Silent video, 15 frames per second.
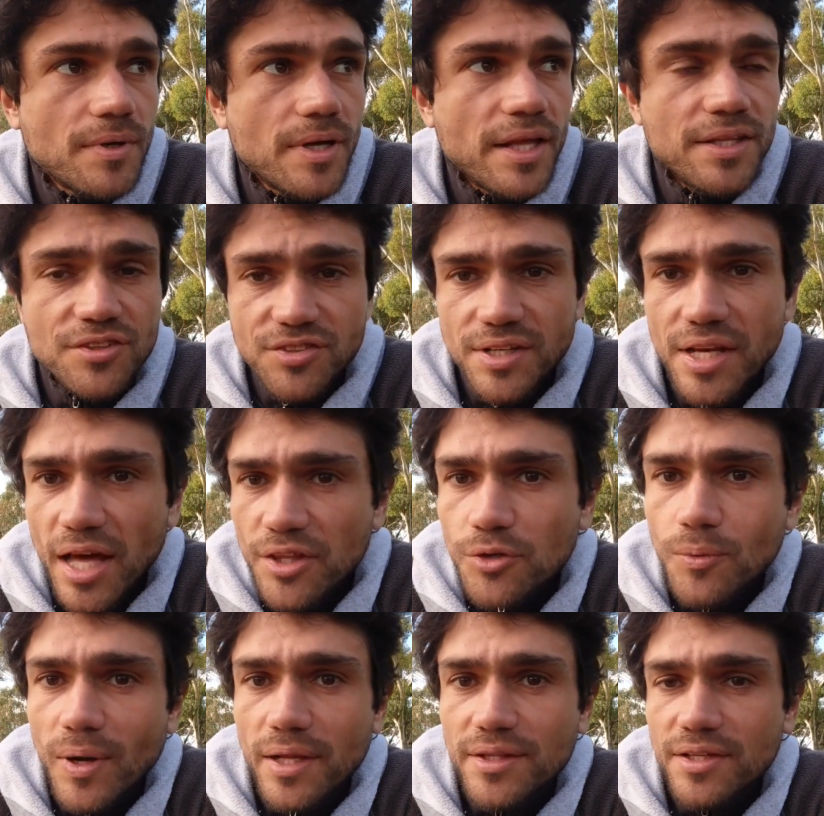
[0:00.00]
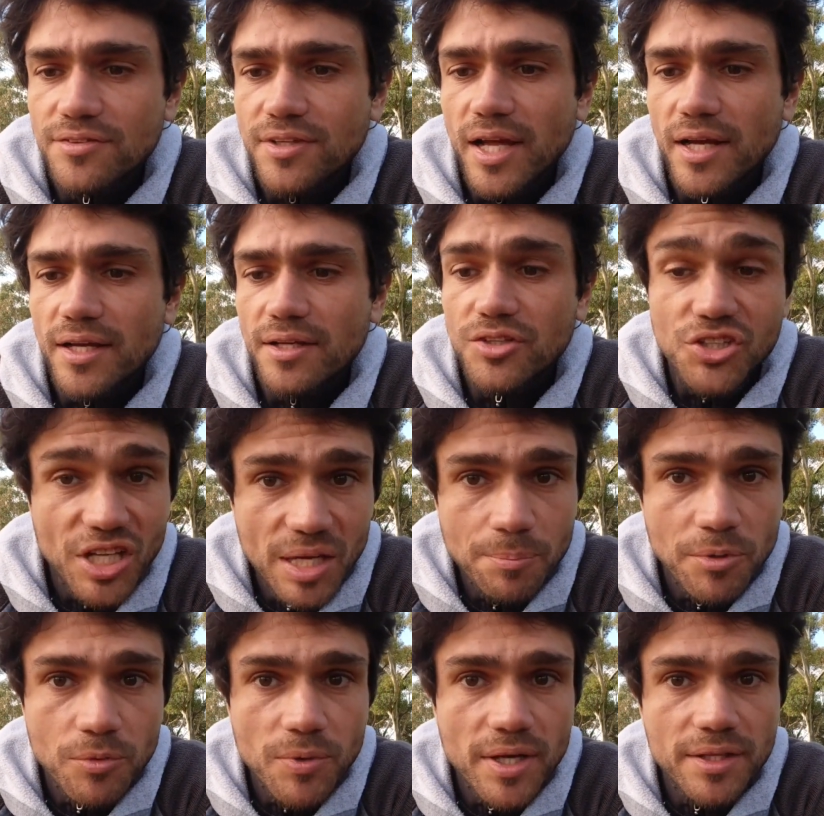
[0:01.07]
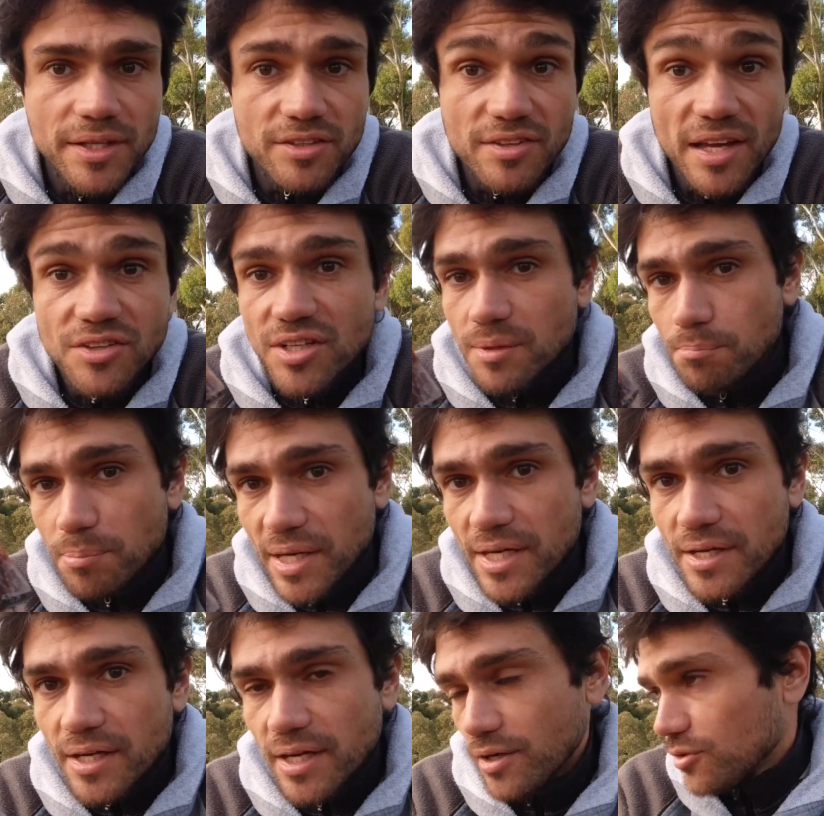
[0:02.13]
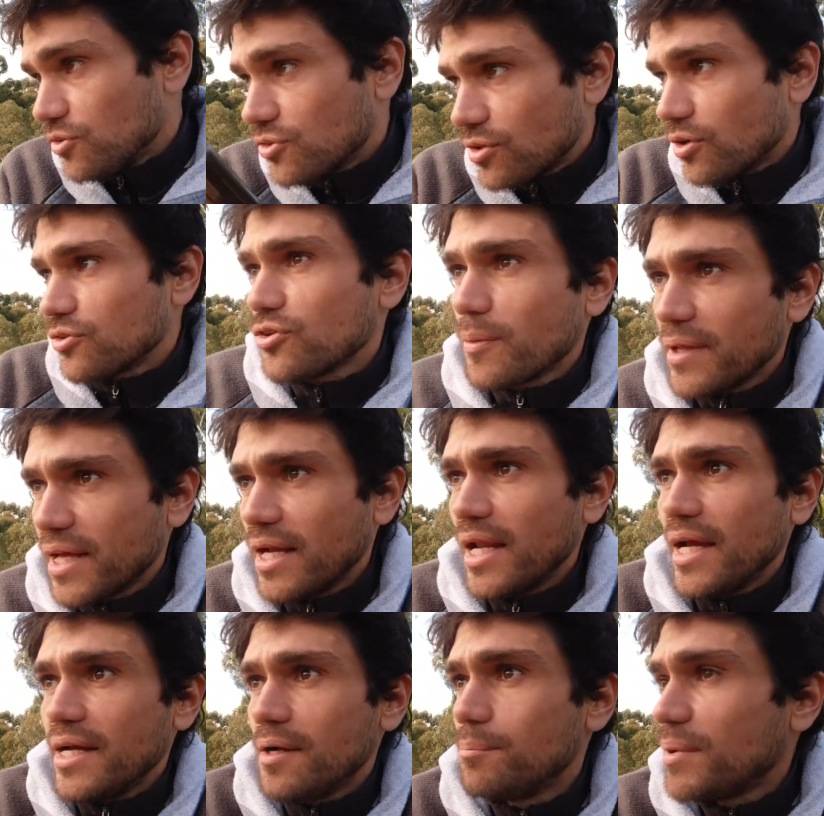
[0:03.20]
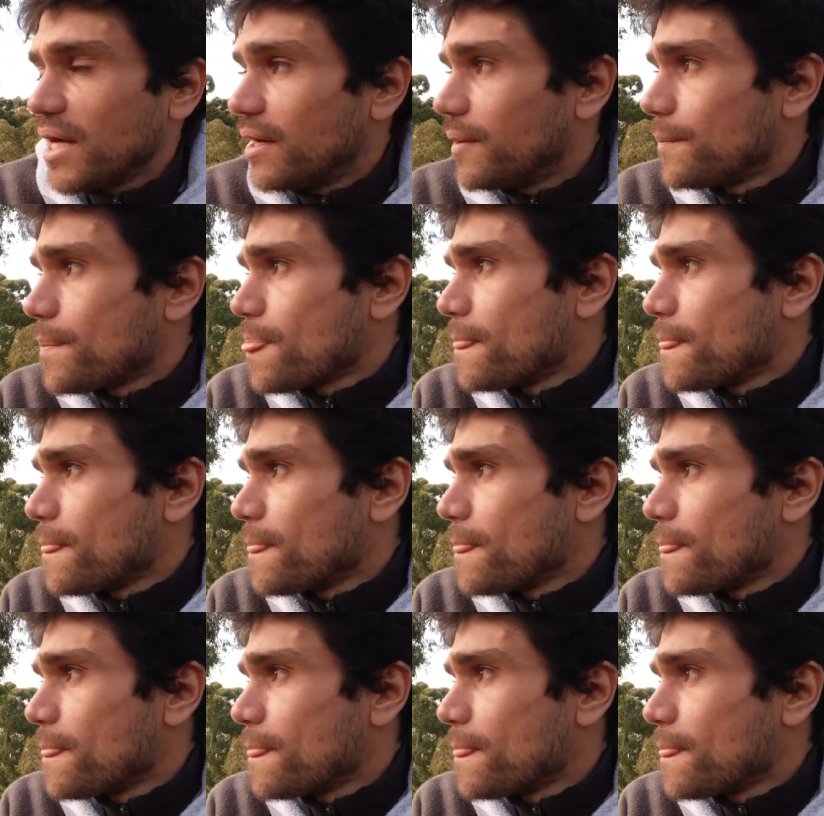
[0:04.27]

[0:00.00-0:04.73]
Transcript: And there's another one, there's like a cheaper one that's actually better, and I'll talk about that later, but